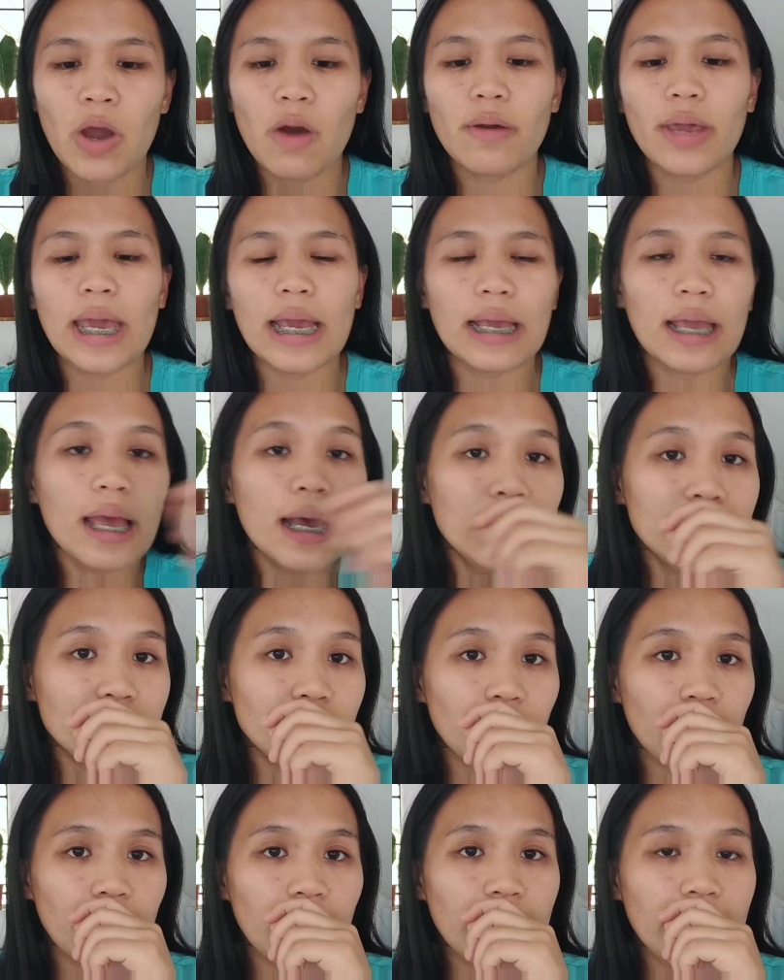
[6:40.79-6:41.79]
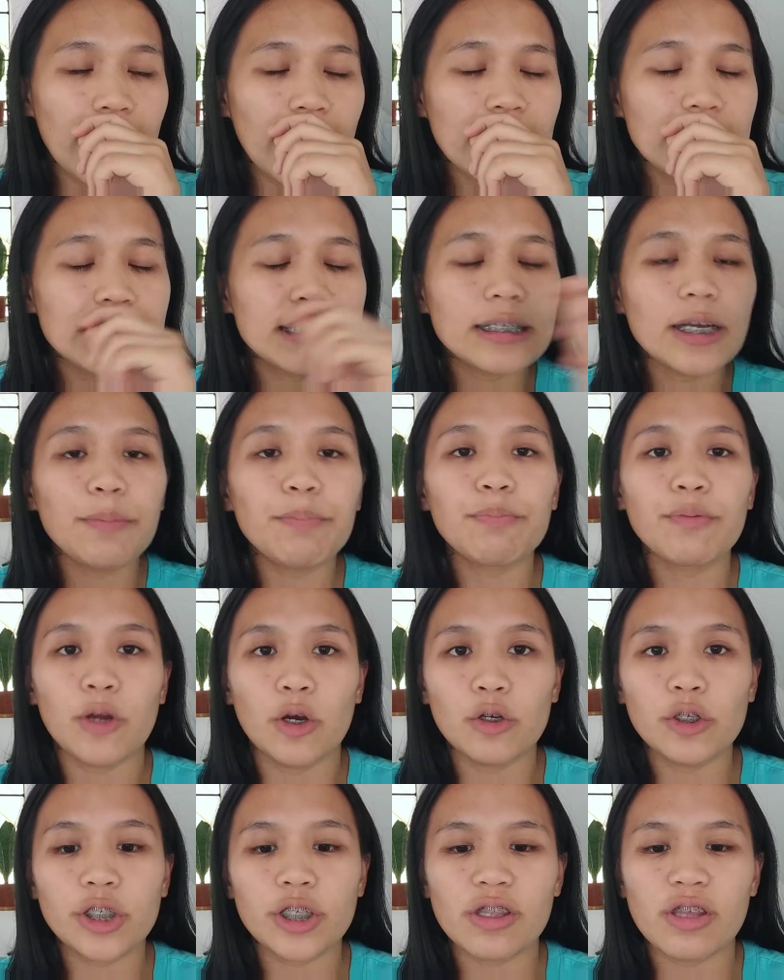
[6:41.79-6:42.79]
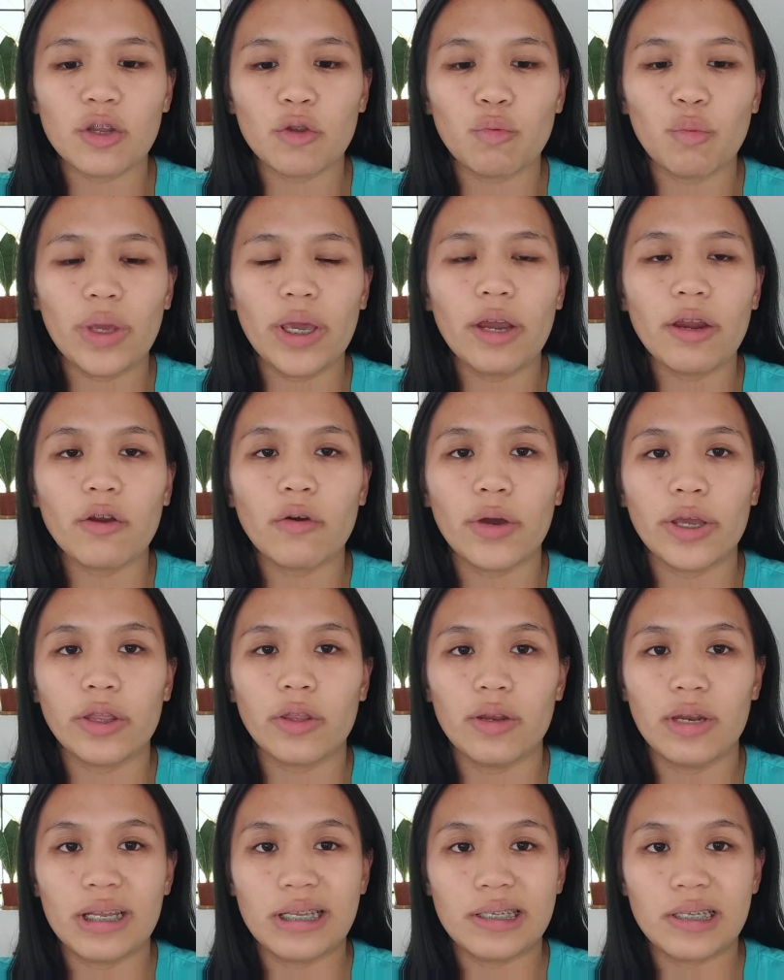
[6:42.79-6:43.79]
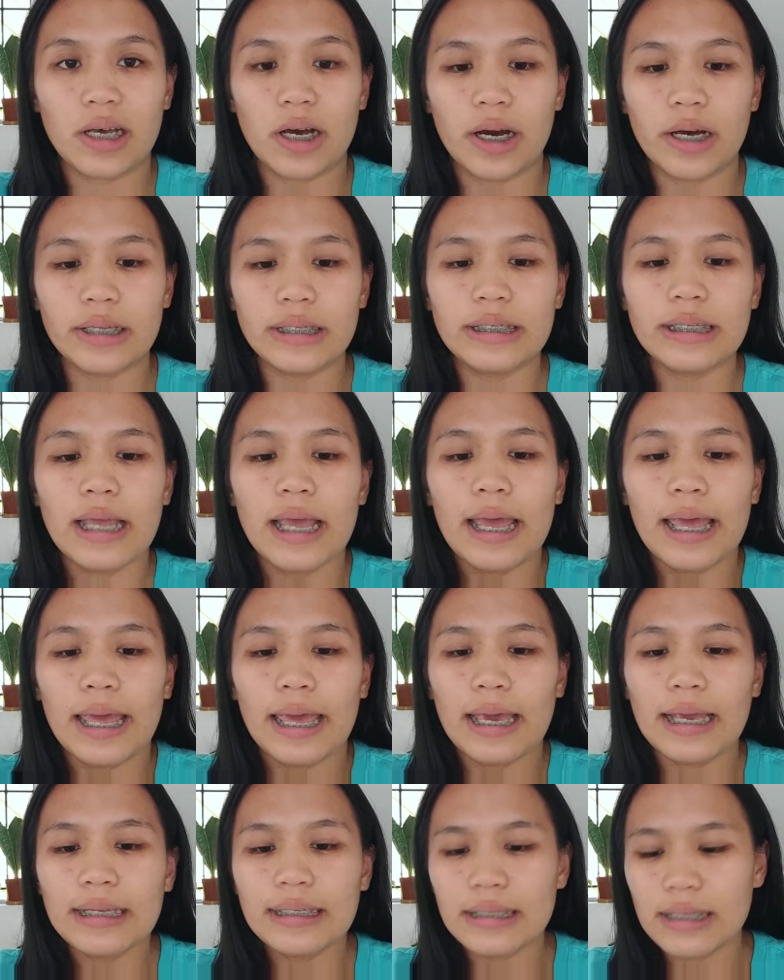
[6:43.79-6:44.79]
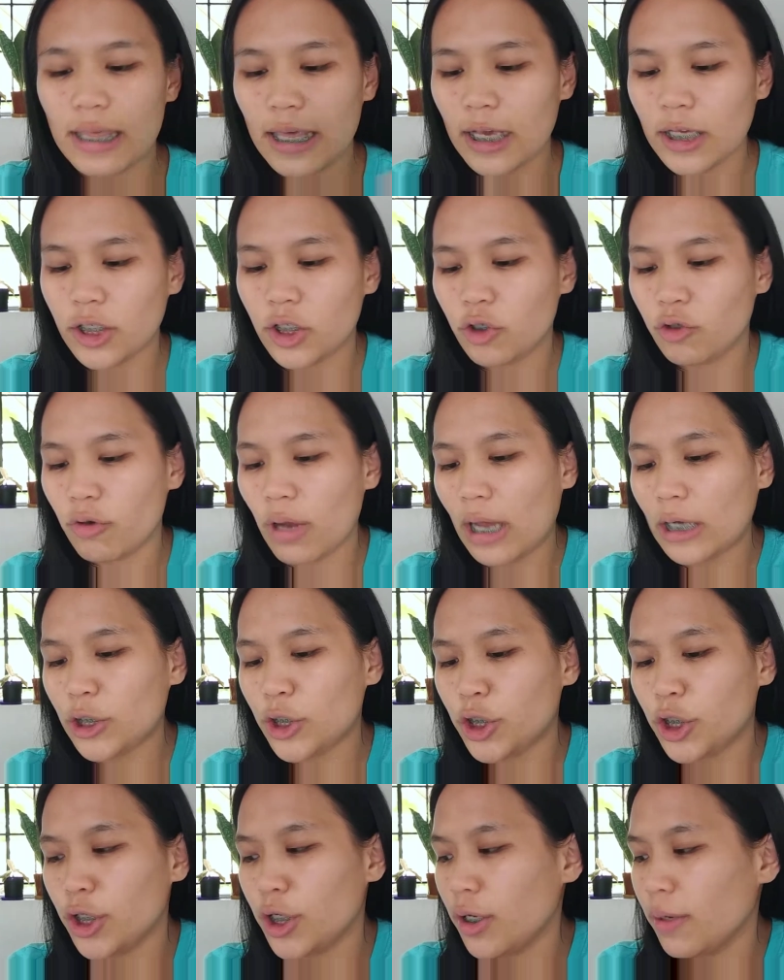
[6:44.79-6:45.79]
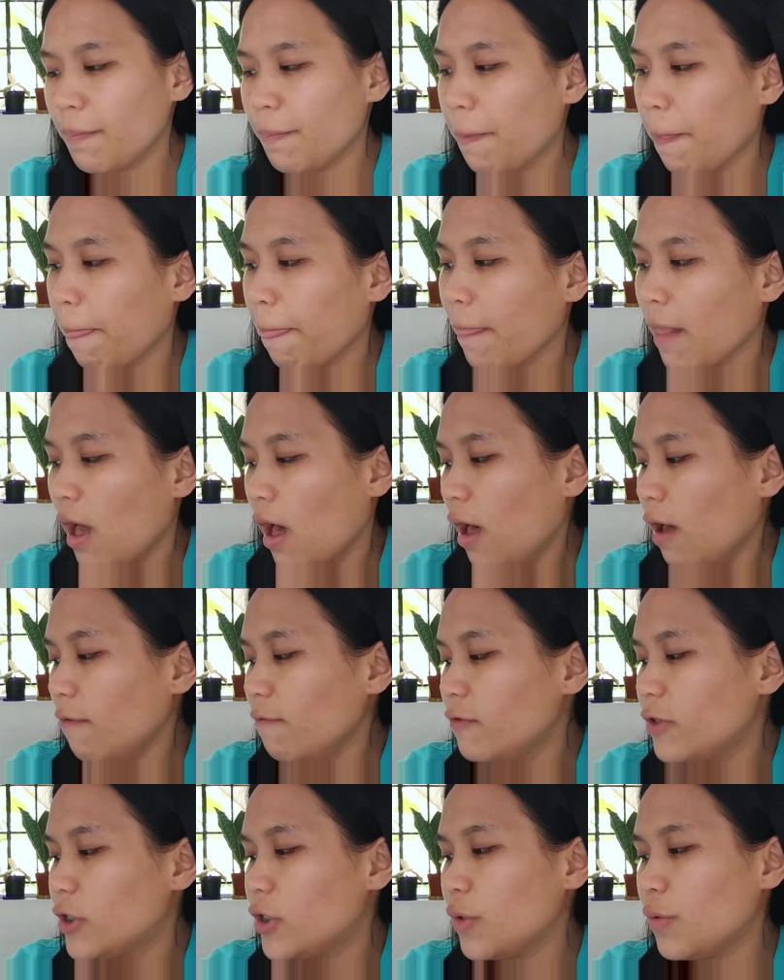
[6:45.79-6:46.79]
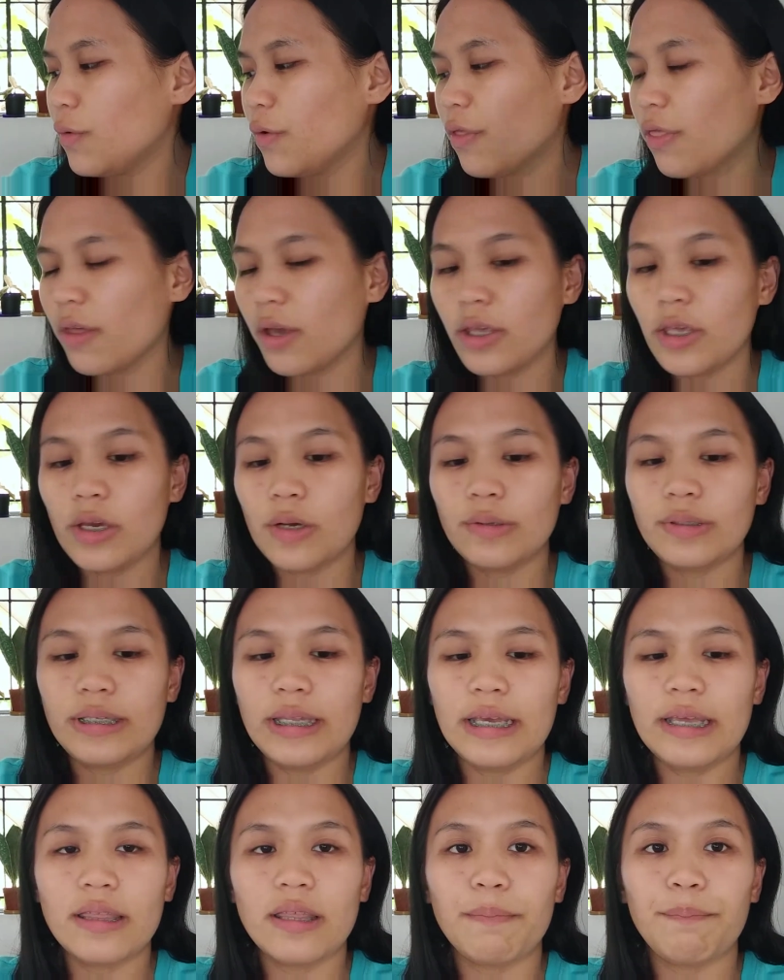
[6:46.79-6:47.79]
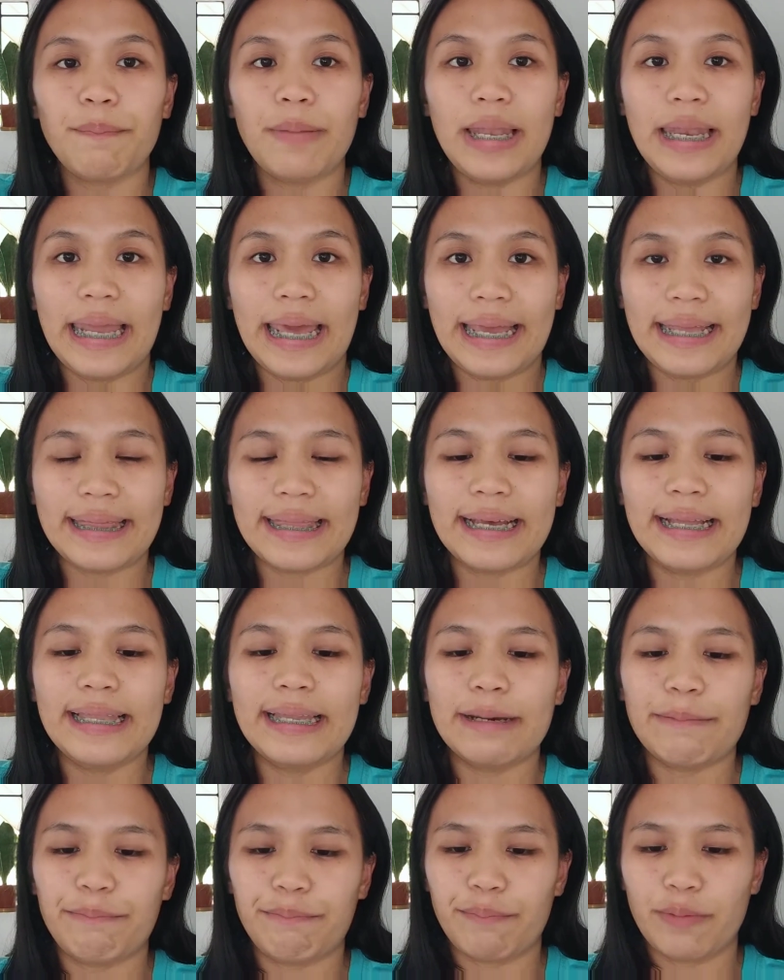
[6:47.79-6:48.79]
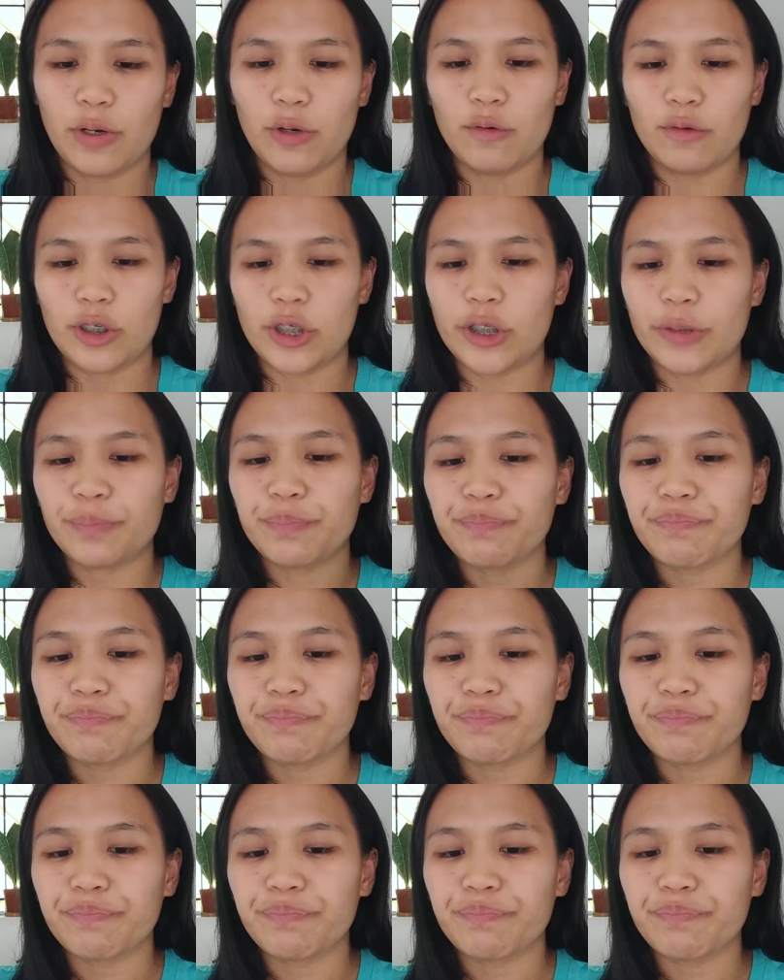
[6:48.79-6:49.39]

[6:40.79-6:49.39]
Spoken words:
Okay, so the next approach that we are going to discuss is the extraction of tooth using the palatal approach.